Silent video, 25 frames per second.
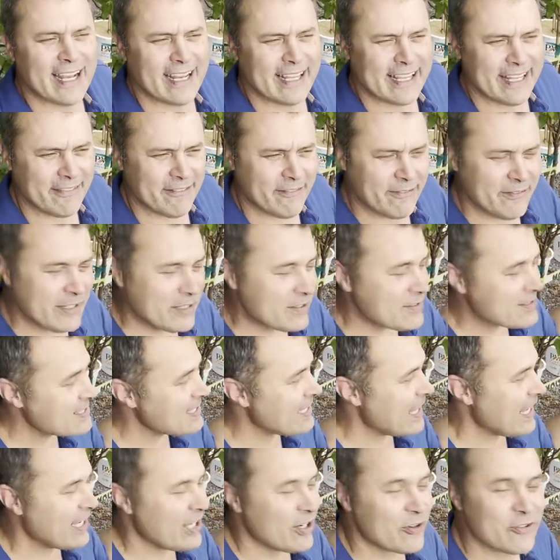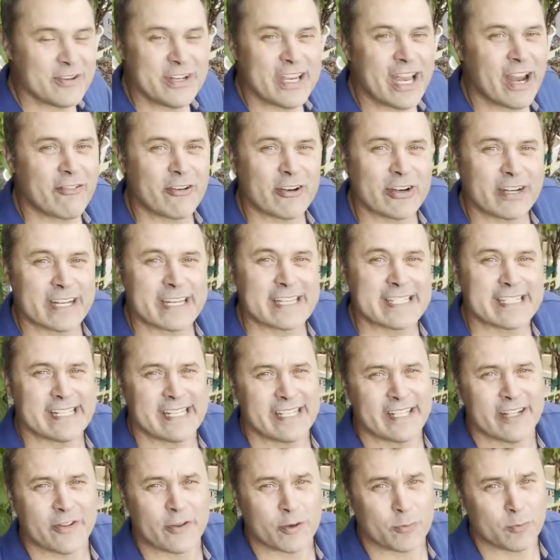it feels like you're never going to see
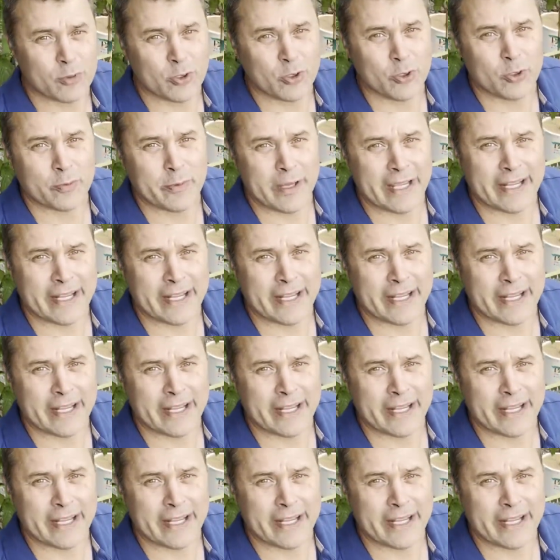another bloom.